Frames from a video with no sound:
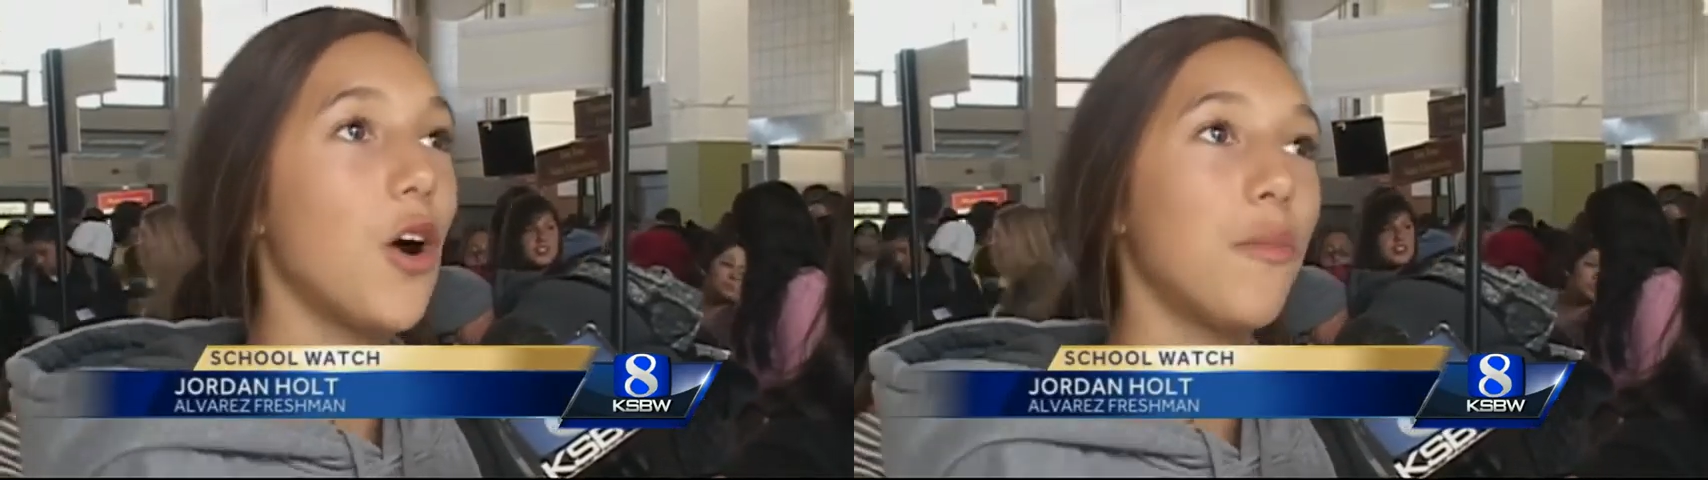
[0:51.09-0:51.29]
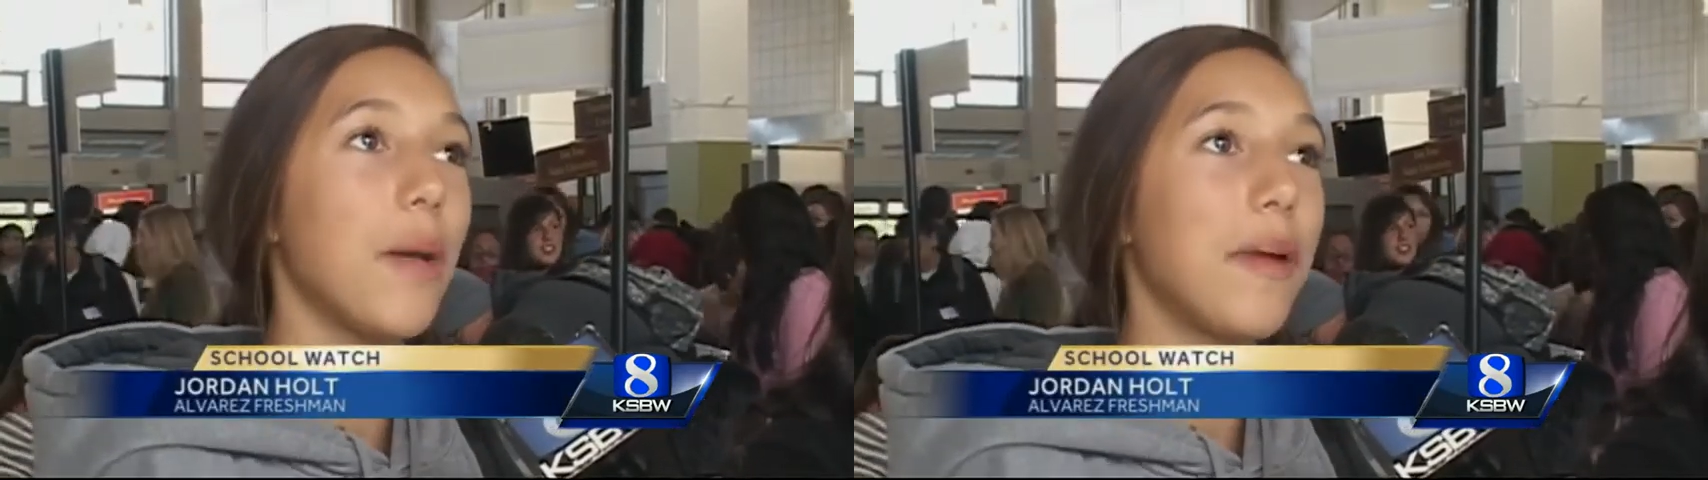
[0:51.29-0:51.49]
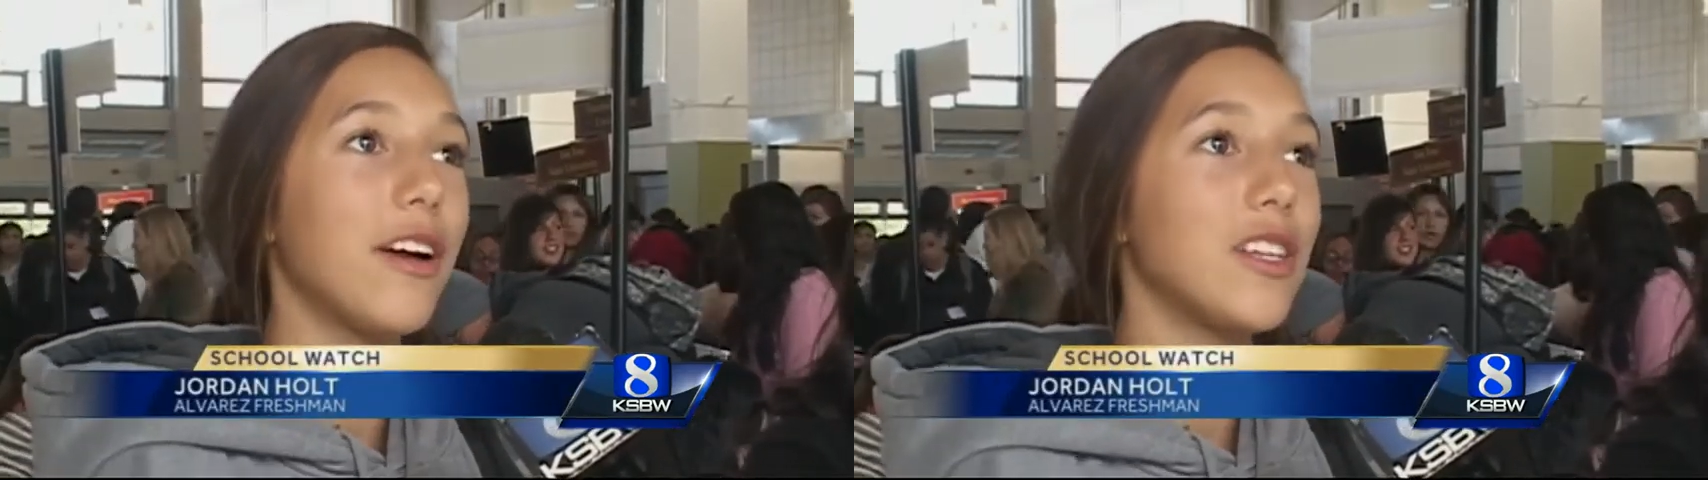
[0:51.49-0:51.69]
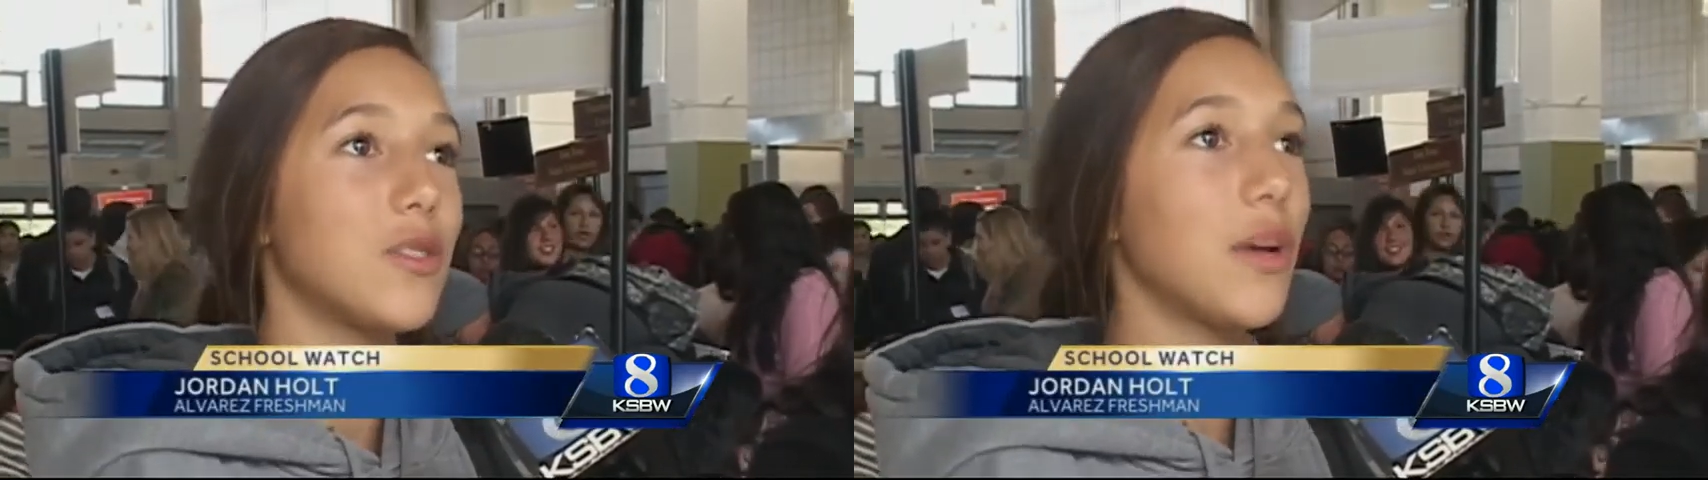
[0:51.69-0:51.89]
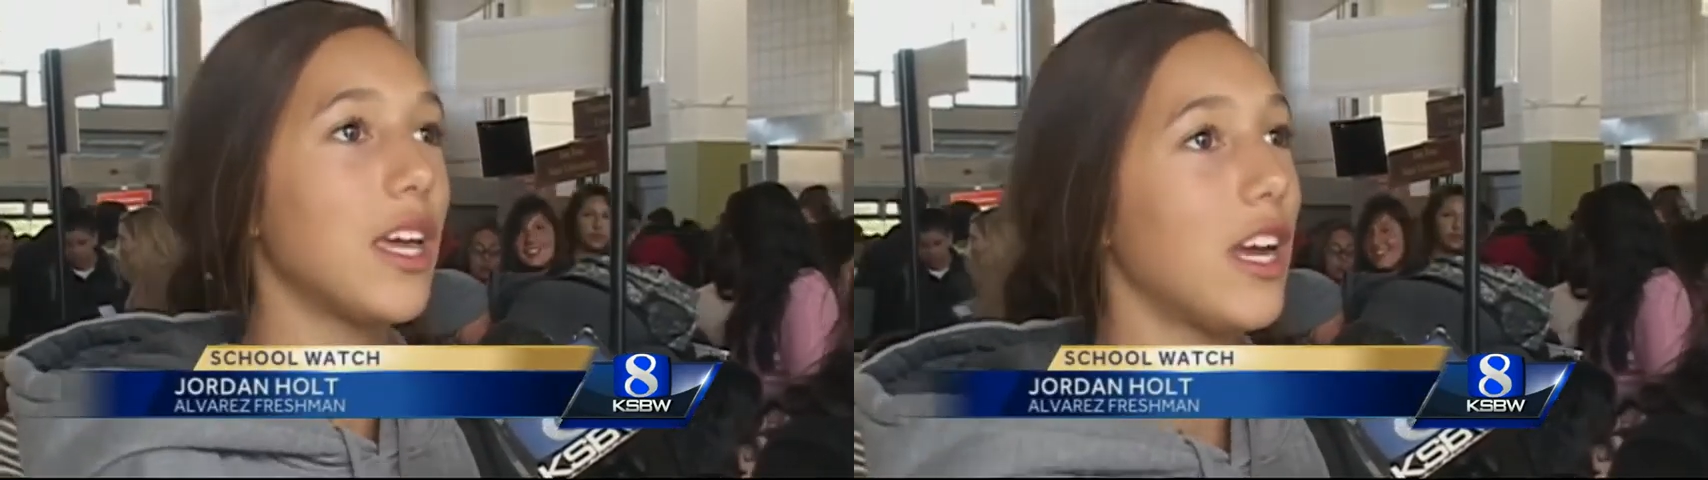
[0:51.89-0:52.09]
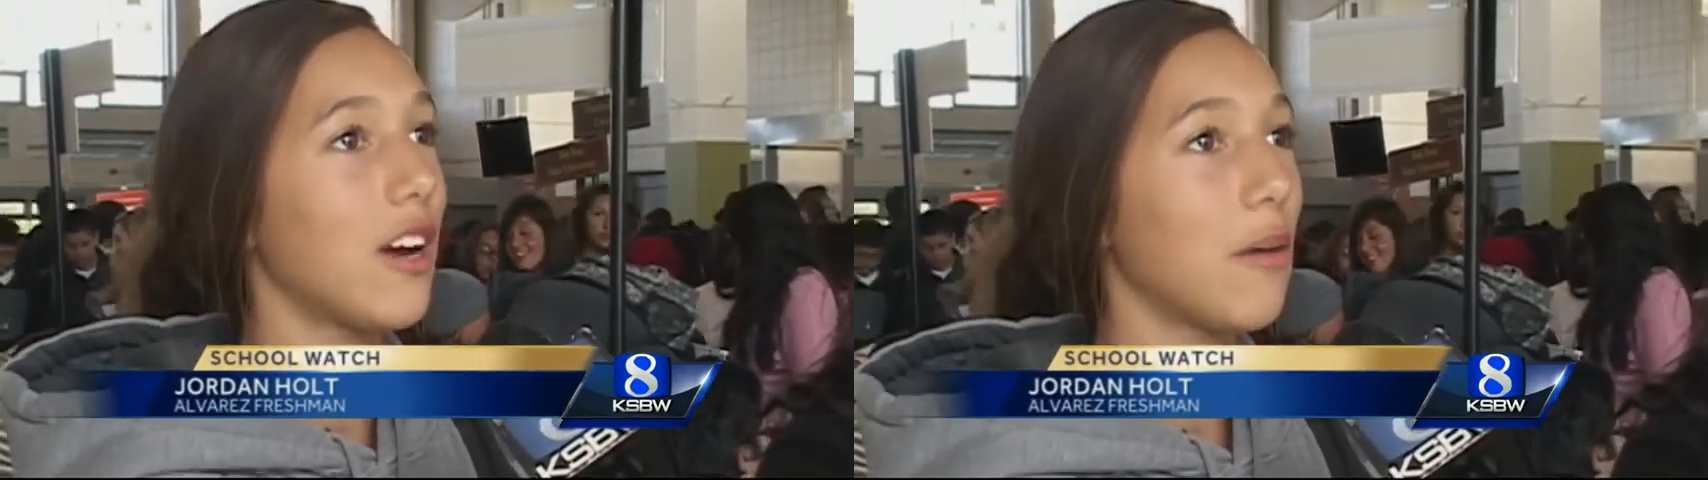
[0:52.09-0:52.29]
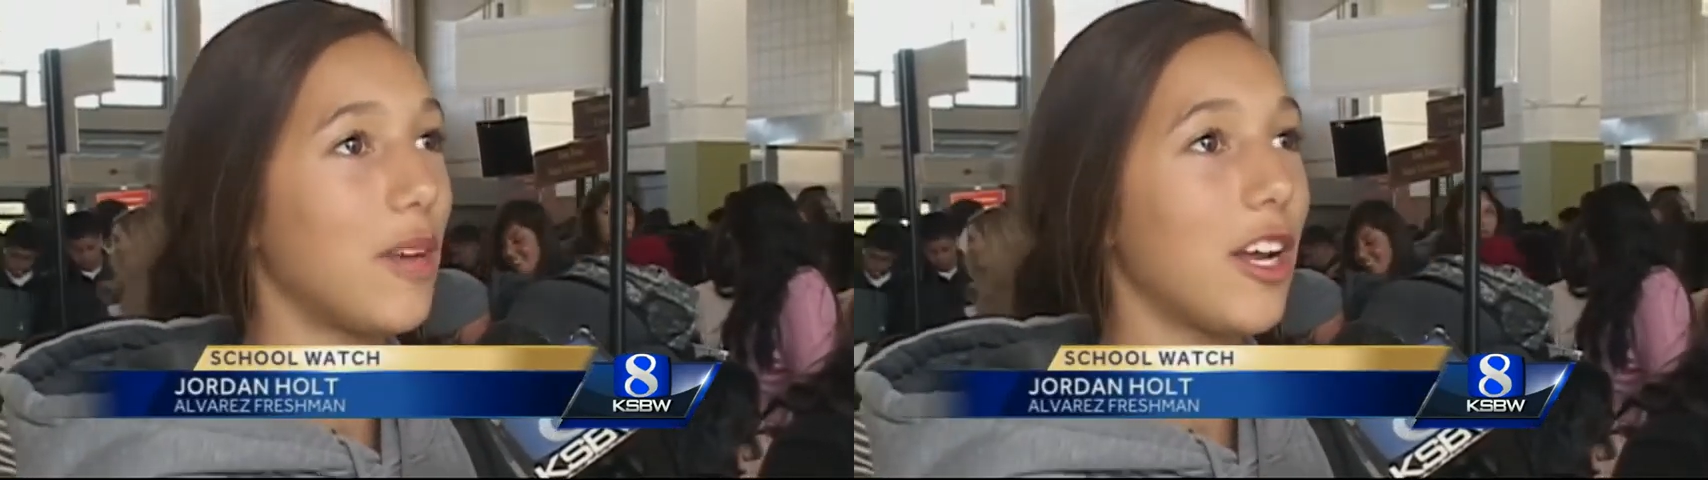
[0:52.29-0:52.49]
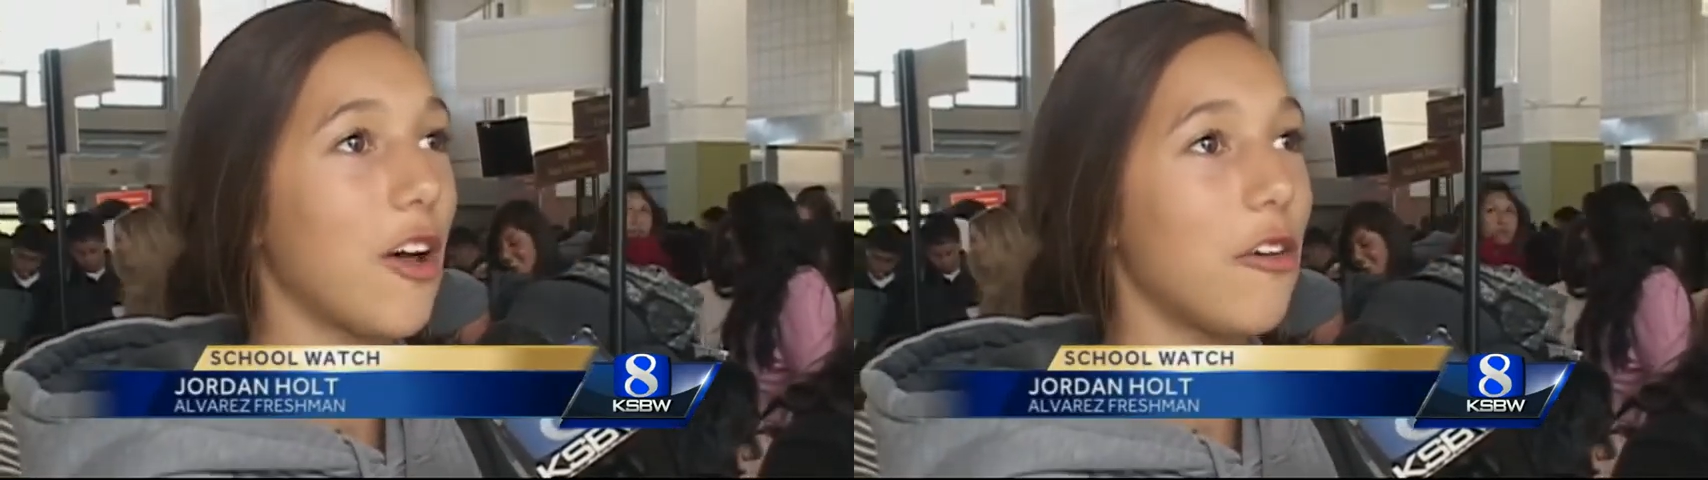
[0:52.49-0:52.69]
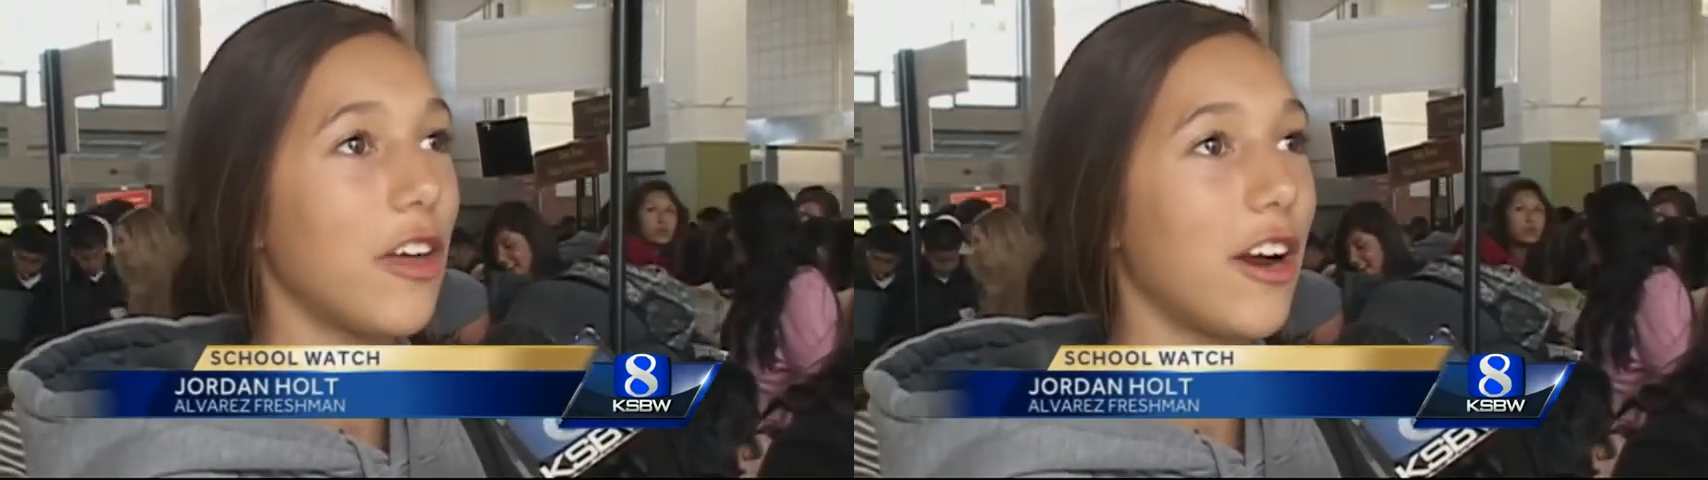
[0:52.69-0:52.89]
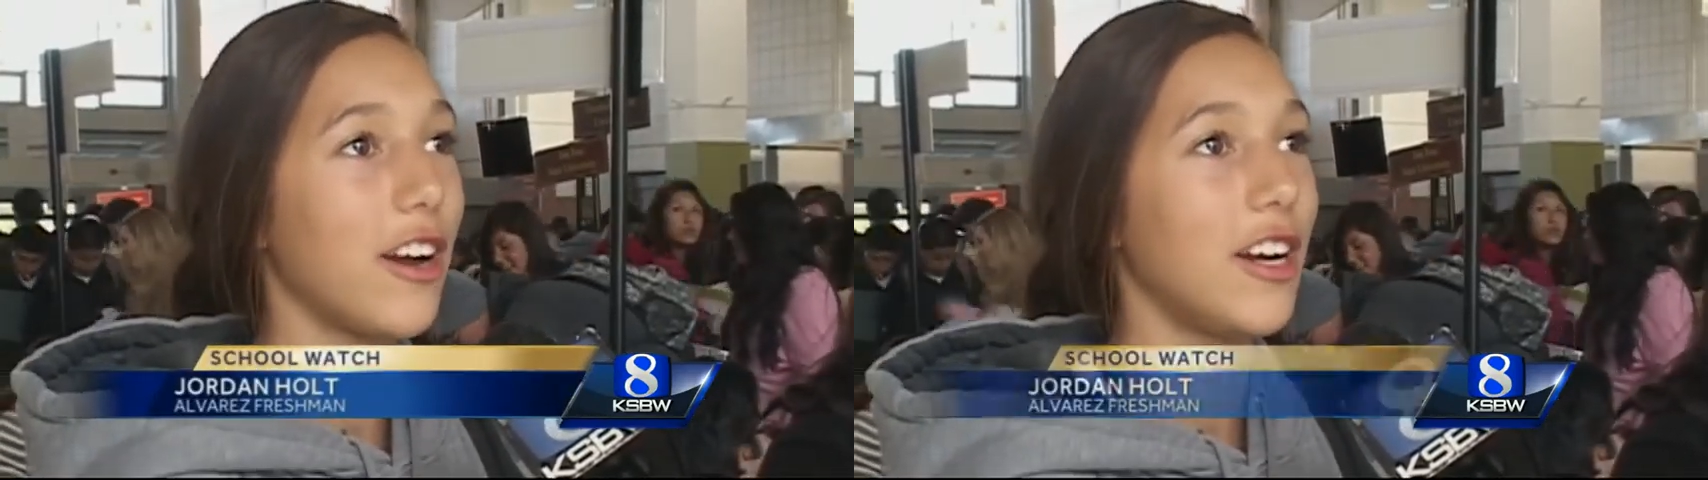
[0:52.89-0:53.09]
oh, my parents went here, I'm going to go
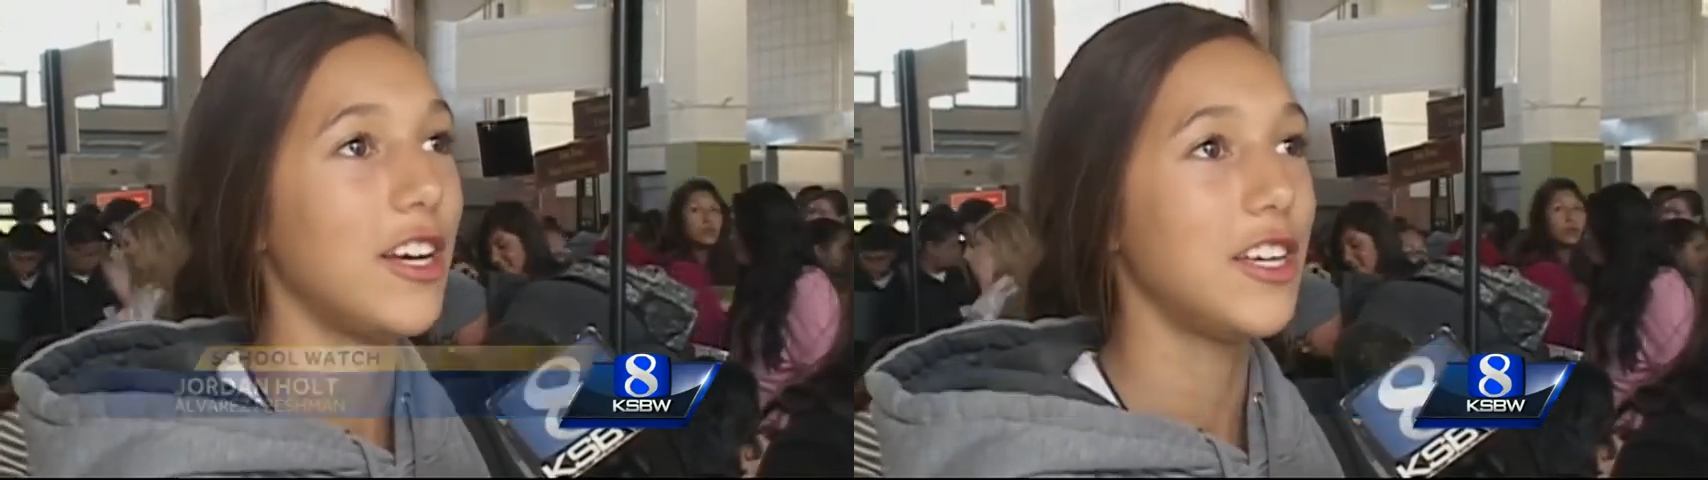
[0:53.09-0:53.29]
there.